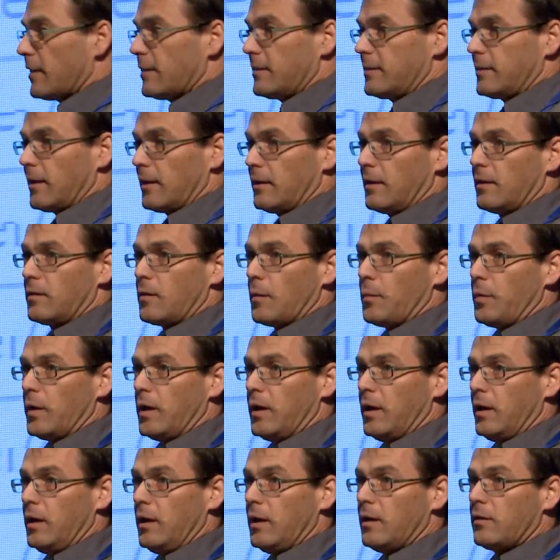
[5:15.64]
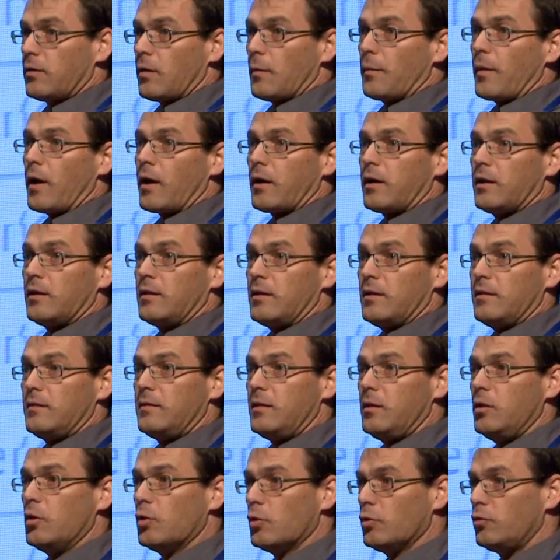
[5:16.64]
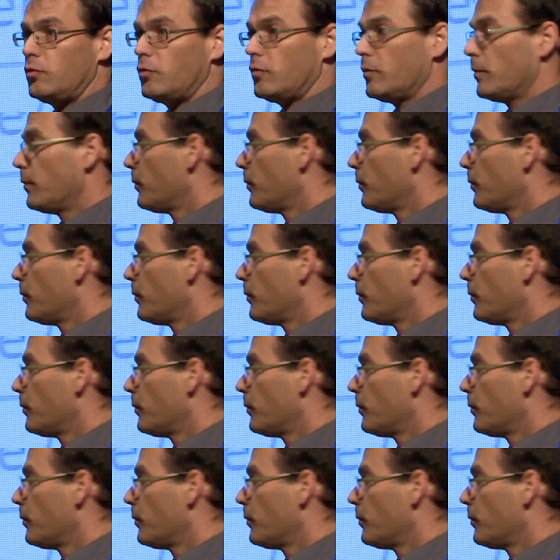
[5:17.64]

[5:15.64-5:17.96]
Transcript: I said at the beginning, the market is huge.